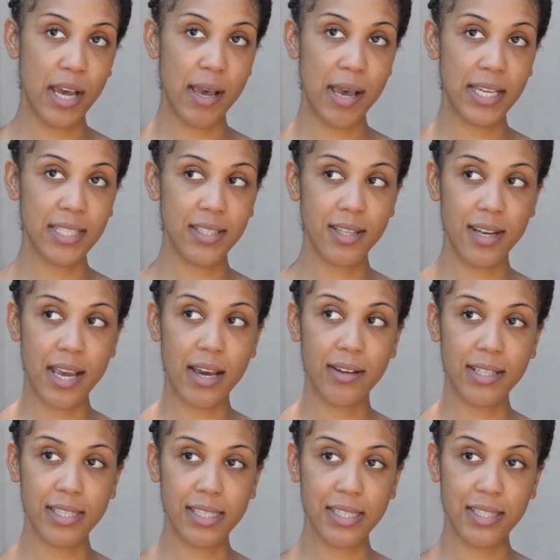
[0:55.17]
I stood out
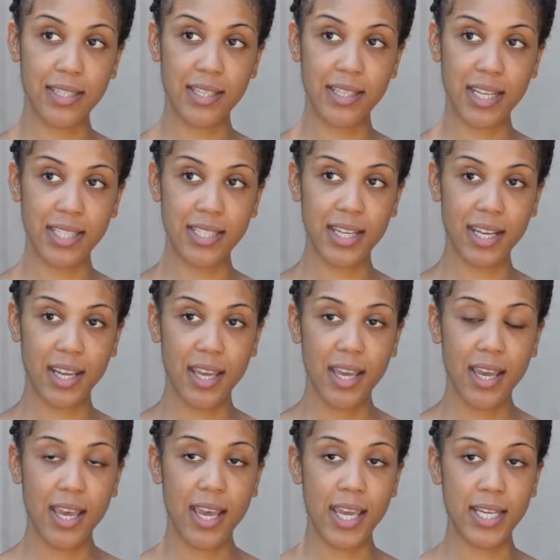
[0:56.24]
as a statistic
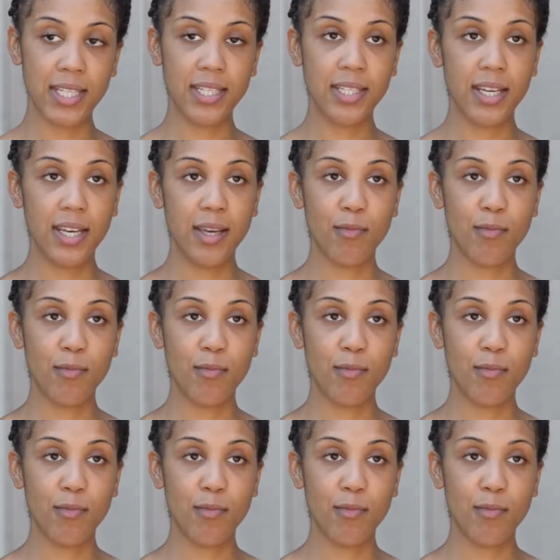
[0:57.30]
and